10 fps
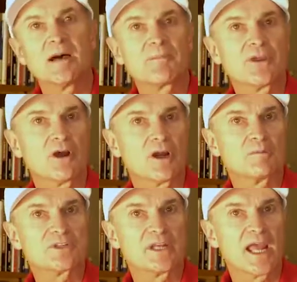up the
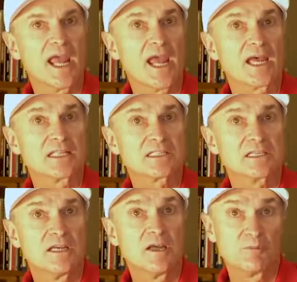arms and
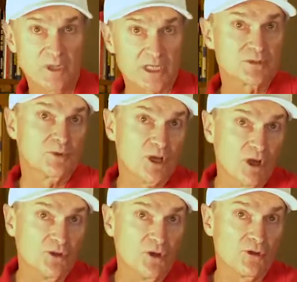hands, because we
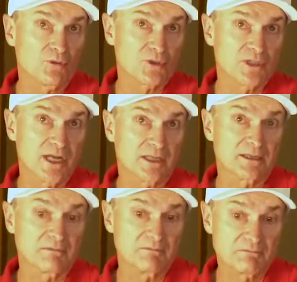all know that we're
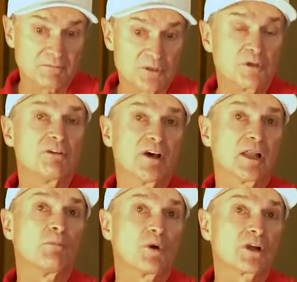trying to
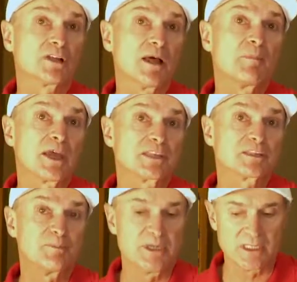develop more club head
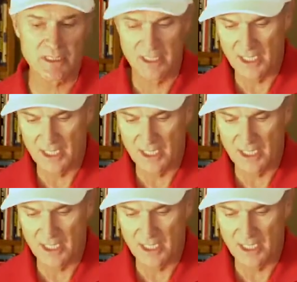speed.